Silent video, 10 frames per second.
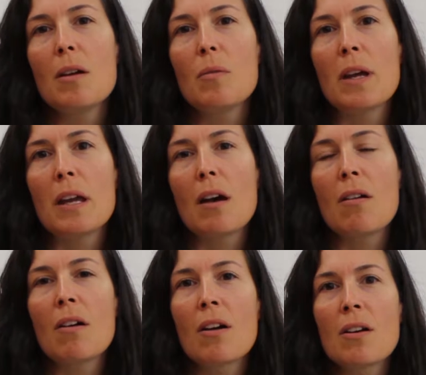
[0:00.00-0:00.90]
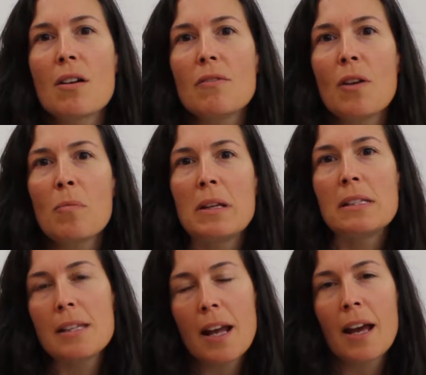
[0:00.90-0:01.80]
We are filming
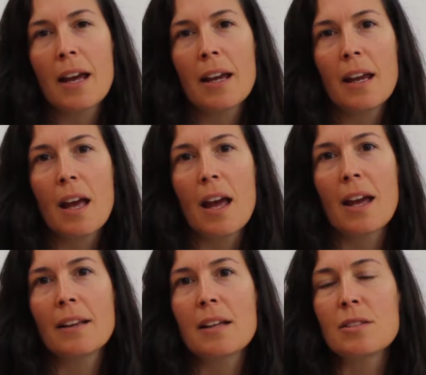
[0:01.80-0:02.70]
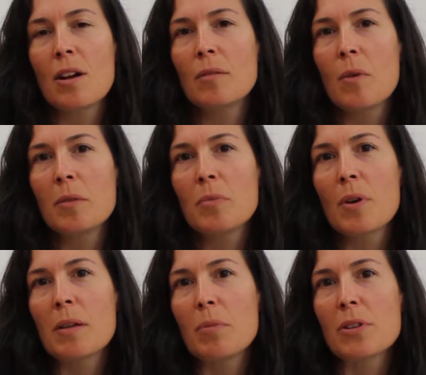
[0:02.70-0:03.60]
today a lesson on 1
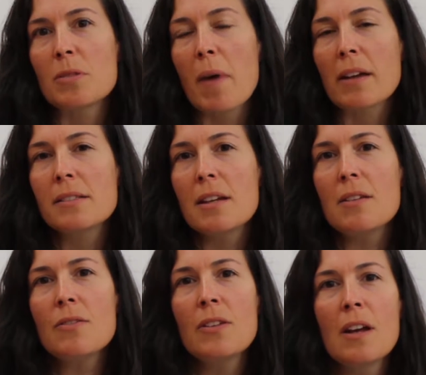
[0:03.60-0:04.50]
point perspective